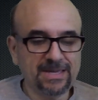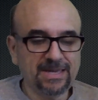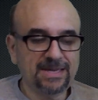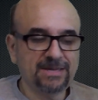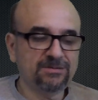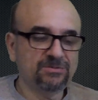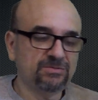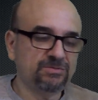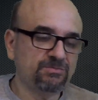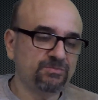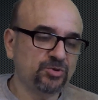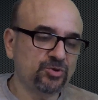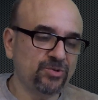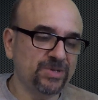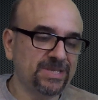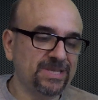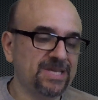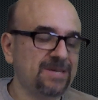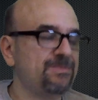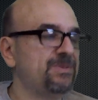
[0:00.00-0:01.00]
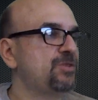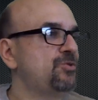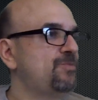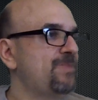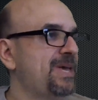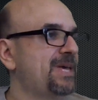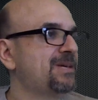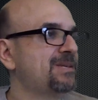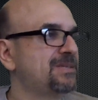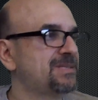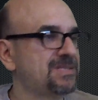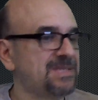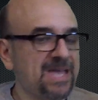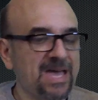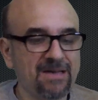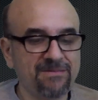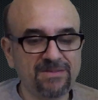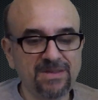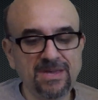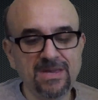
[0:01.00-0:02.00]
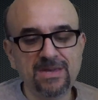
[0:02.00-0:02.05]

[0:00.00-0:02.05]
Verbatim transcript: a tree limb and you make it a staff.